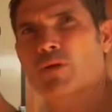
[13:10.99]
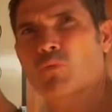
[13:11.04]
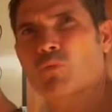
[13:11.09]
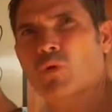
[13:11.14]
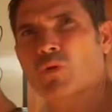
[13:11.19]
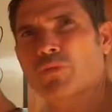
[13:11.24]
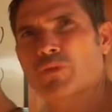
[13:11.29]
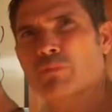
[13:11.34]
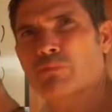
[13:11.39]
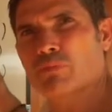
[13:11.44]

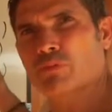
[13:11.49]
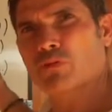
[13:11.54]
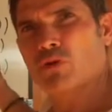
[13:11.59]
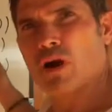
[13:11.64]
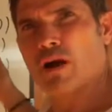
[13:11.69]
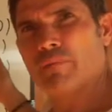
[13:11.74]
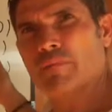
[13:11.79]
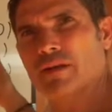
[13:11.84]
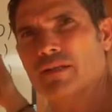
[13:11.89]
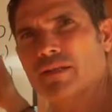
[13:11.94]
what the
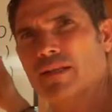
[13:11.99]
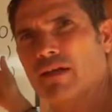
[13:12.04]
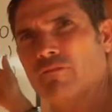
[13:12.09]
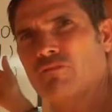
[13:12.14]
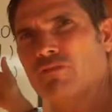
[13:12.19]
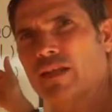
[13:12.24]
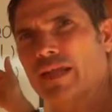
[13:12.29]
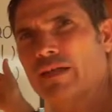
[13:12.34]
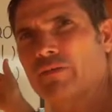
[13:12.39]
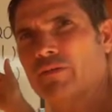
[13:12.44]
primary
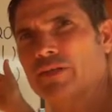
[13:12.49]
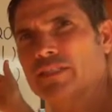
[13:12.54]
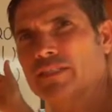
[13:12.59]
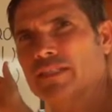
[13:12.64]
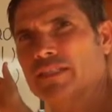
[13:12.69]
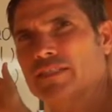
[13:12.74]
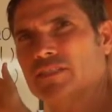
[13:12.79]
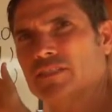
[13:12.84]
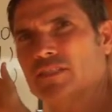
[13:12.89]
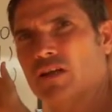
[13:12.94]
love language
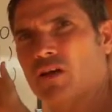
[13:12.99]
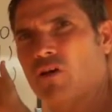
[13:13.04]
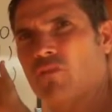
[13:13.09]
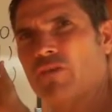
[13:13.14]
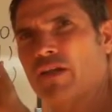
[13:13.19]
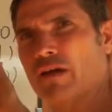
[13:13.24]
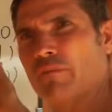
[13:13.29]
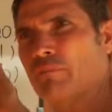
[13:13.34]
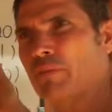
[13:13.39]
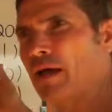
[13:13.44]
is of
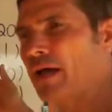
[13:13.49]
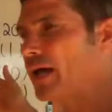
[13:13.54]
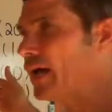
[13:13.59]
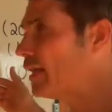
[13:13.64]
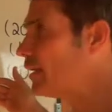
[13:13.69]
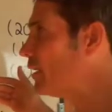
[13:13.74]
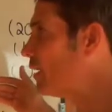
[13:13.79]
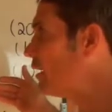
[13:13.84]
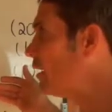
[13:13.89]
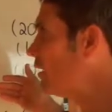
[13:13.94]
our
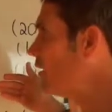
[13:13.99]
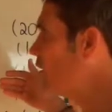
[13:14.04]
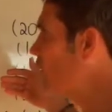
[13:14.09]
partner,